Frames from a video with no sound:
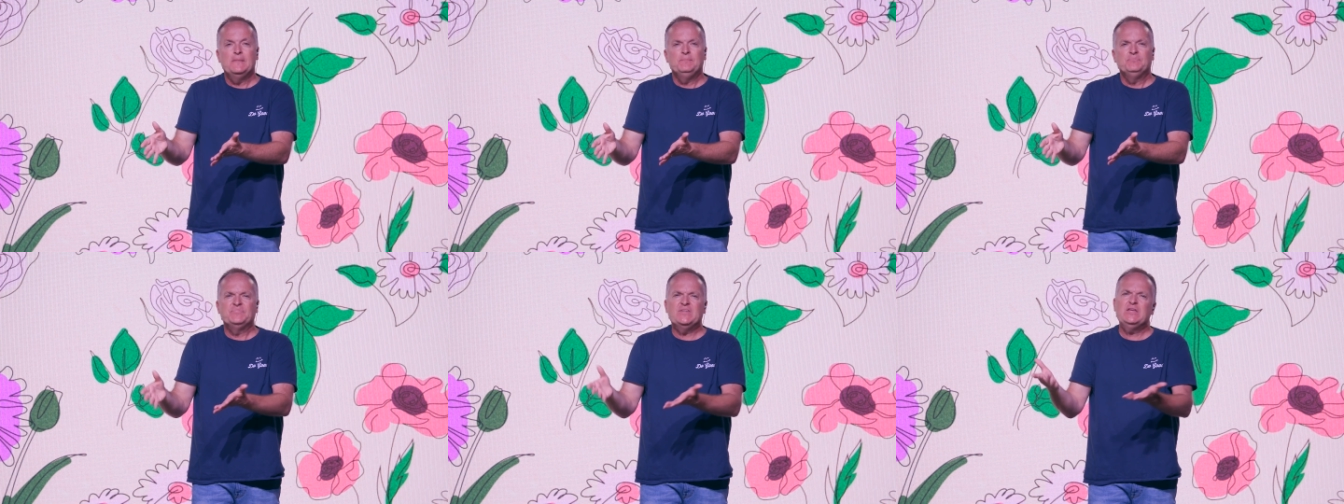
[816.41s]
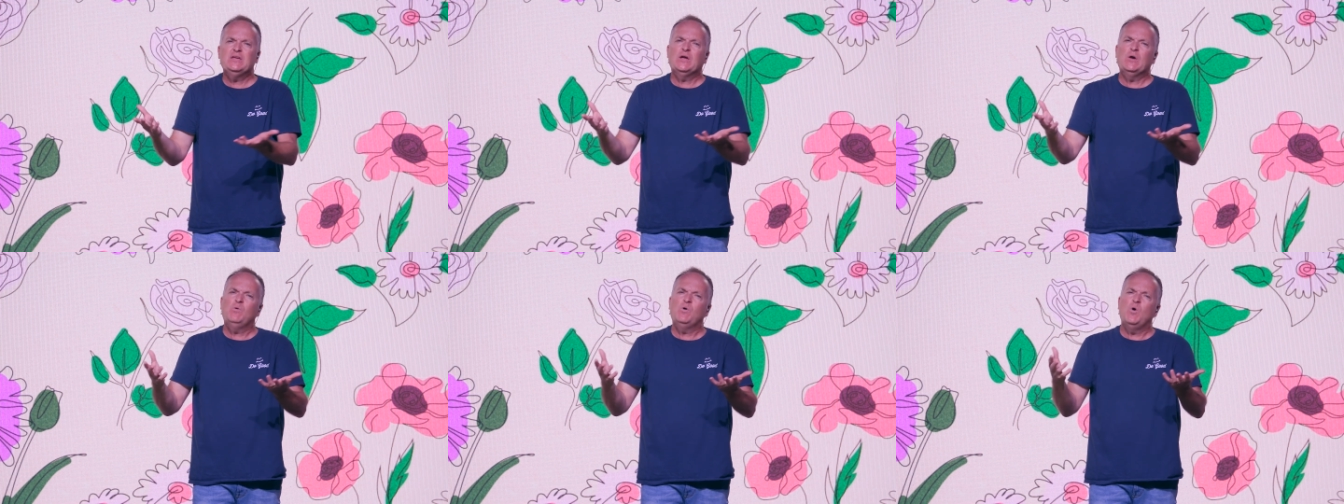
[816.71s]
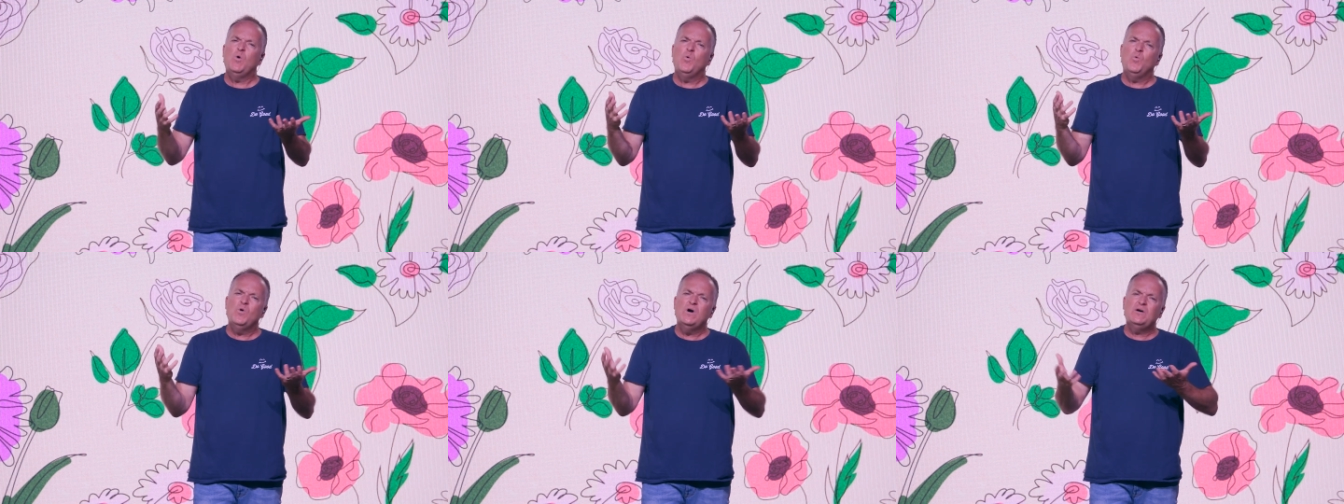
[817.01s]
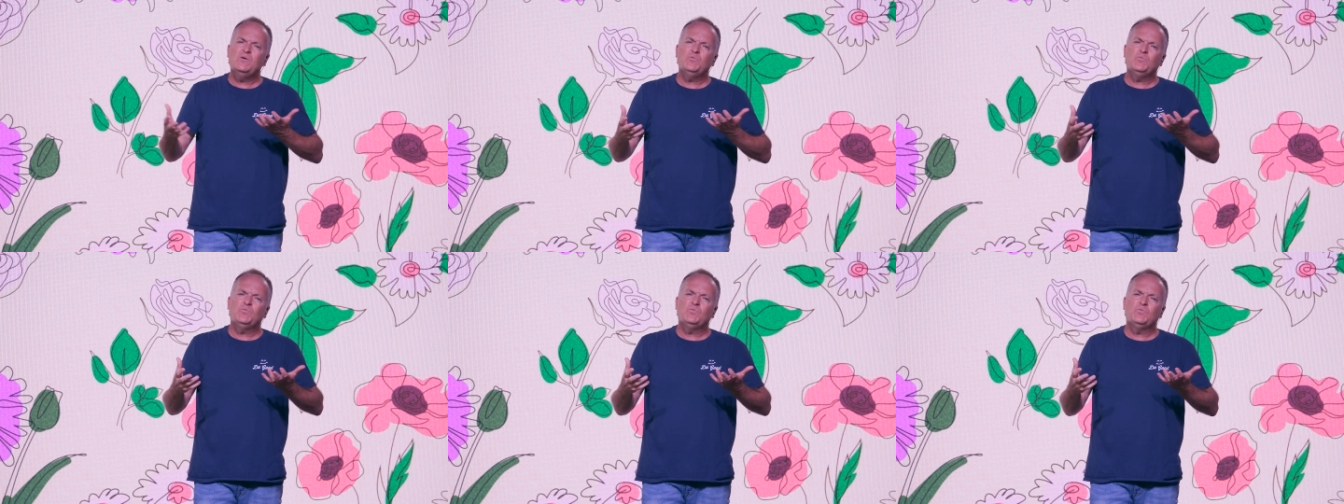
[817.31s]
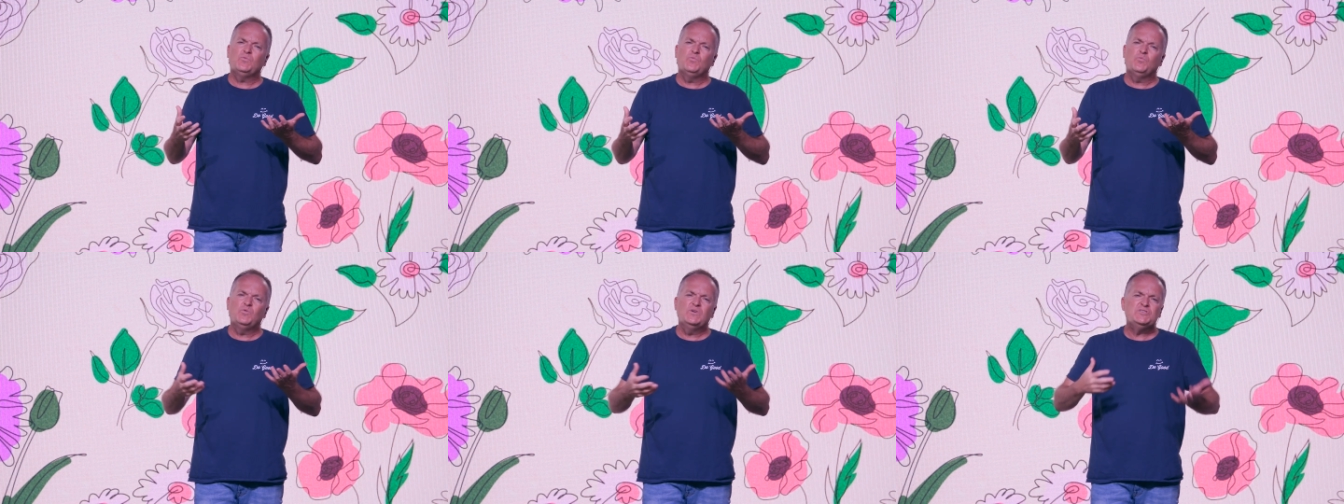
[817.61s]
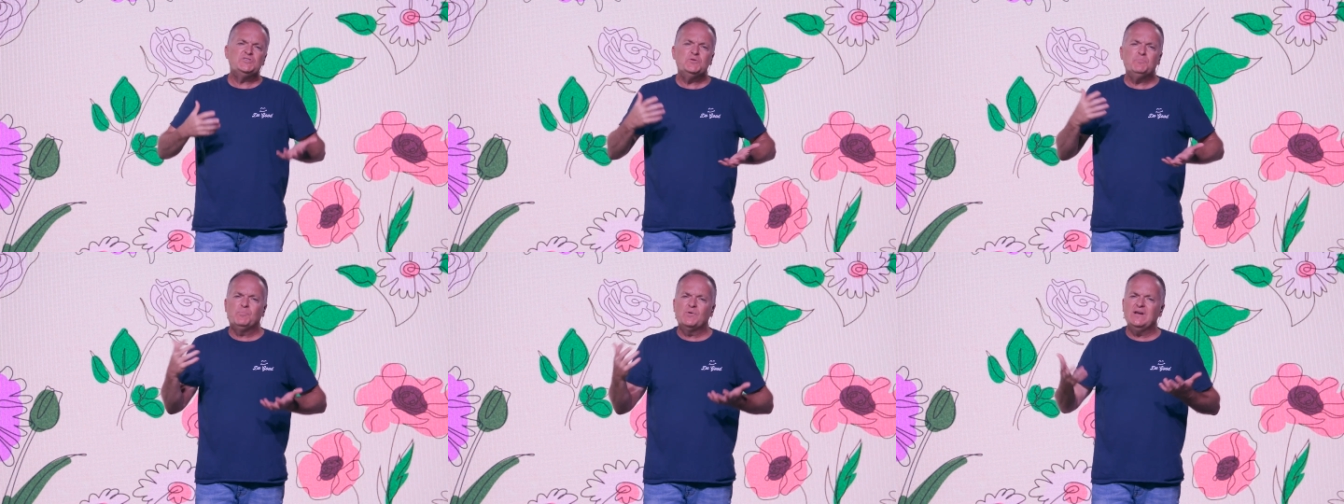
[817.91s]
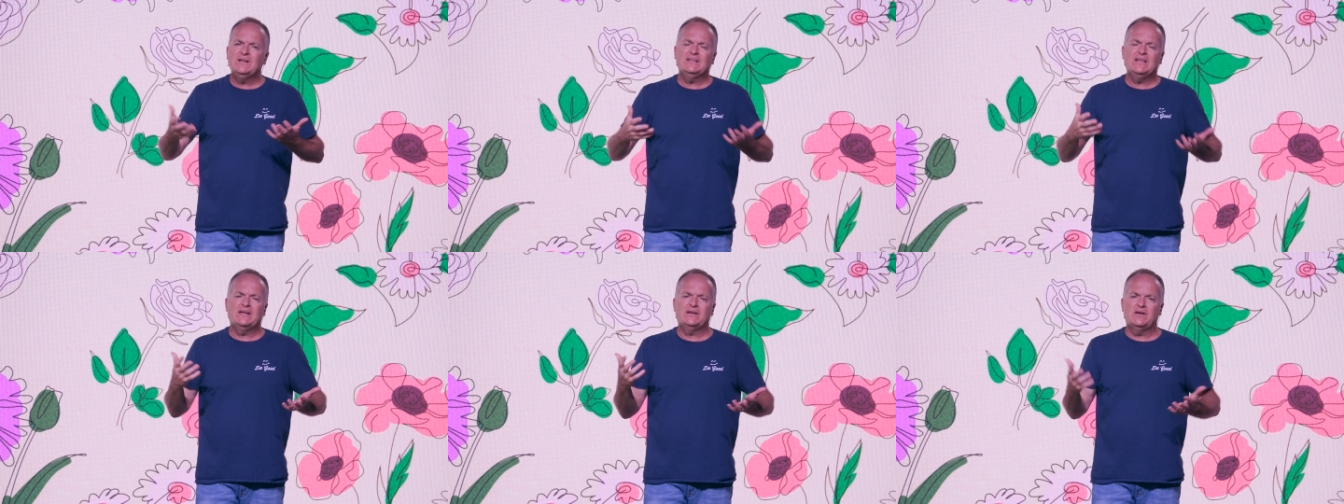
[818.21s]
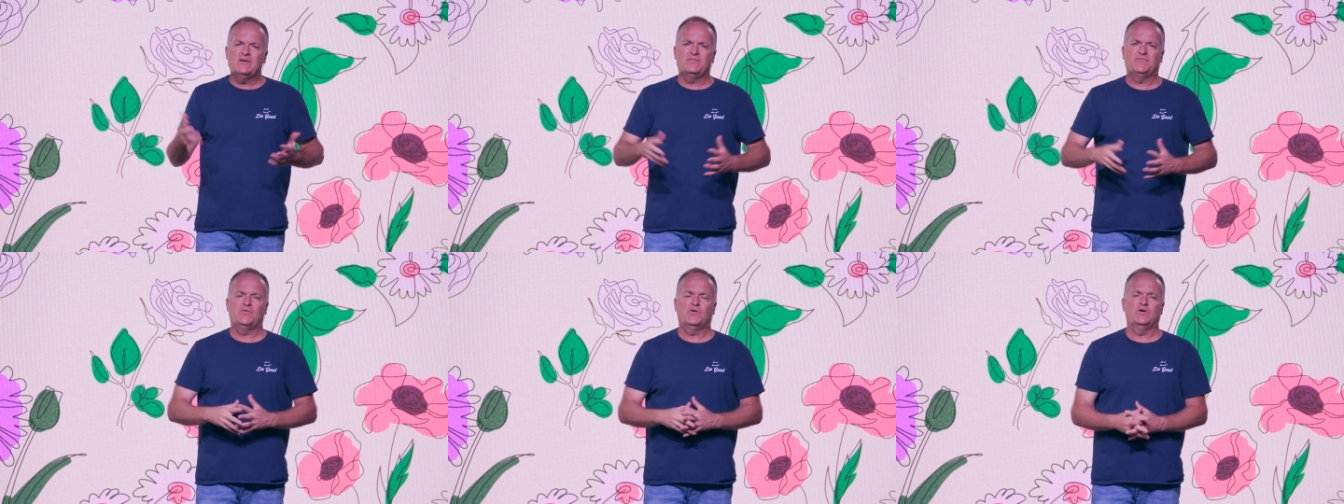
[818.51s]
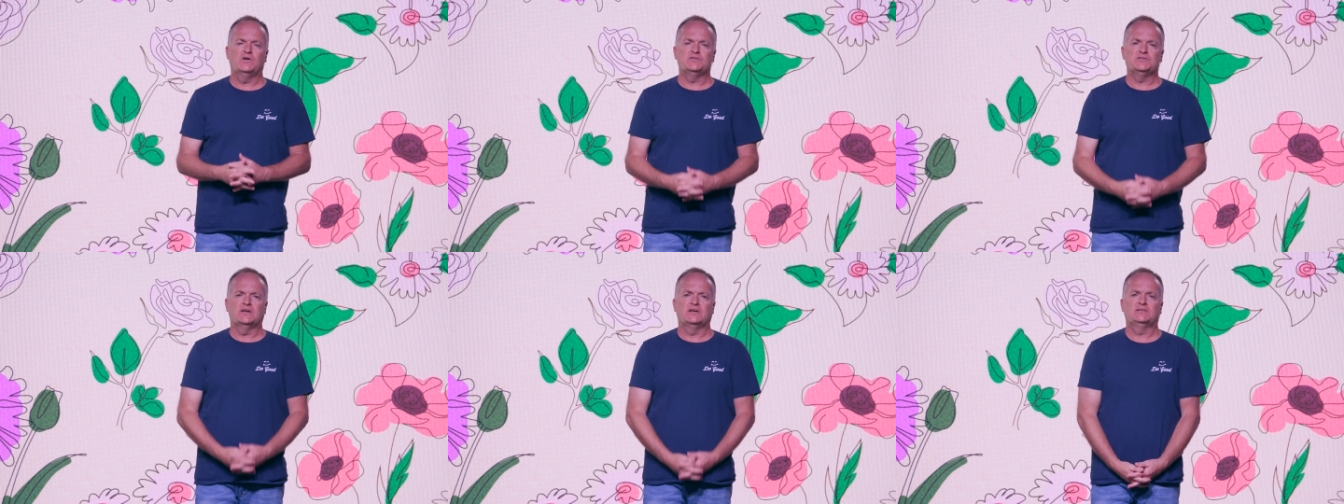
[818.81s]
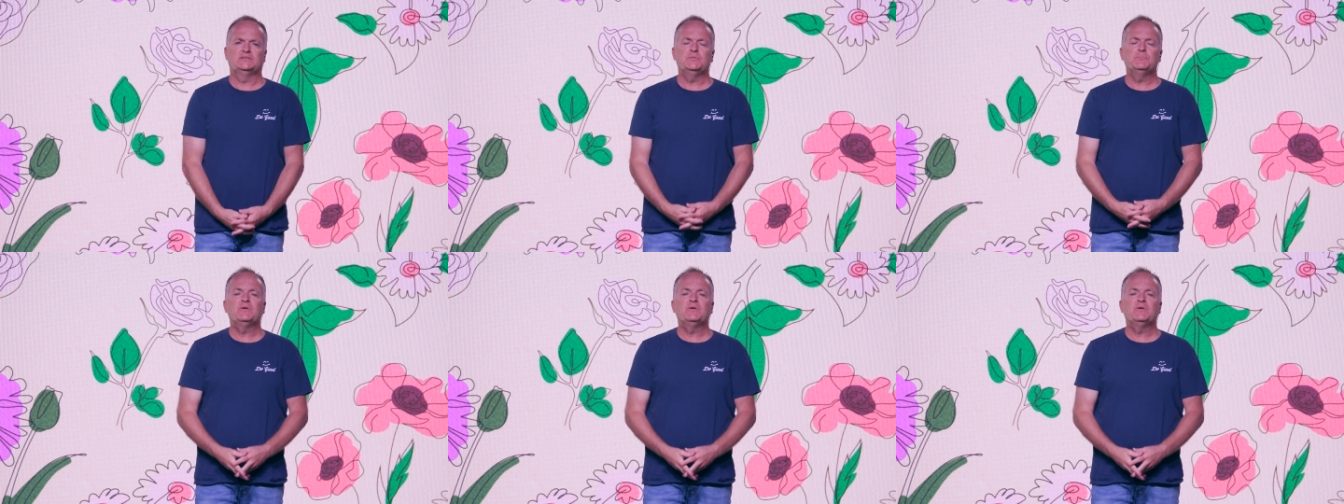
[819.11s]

And you go, Well, what would you bring that up for, Justin?